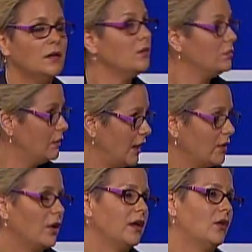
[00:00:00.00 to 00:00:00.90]
like
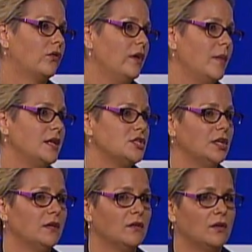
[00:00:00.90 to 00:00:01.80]
Akil already
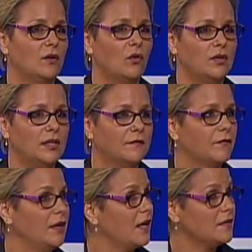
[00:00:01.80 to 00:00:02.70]
mentioned, all the different
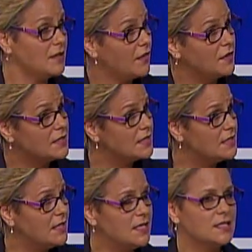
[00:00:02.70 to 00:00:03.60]

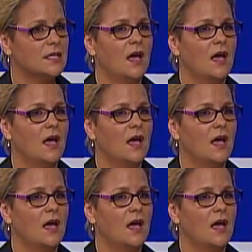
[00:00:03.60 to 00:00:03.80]
ethnicities,